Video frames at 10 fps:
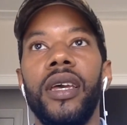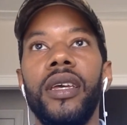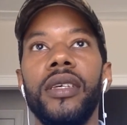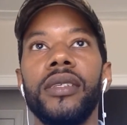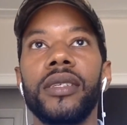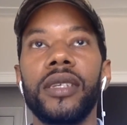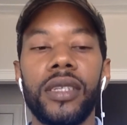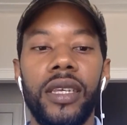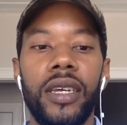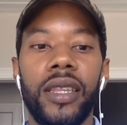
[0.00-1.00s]
is
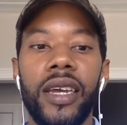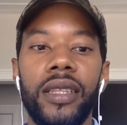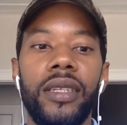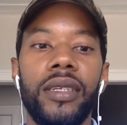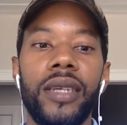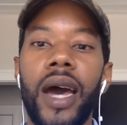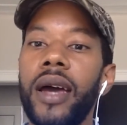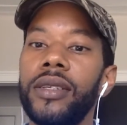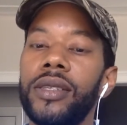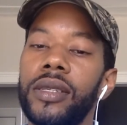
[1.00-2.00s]
essentially connecting the
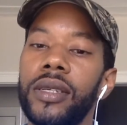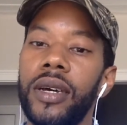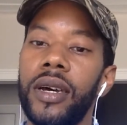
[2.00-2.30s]
dots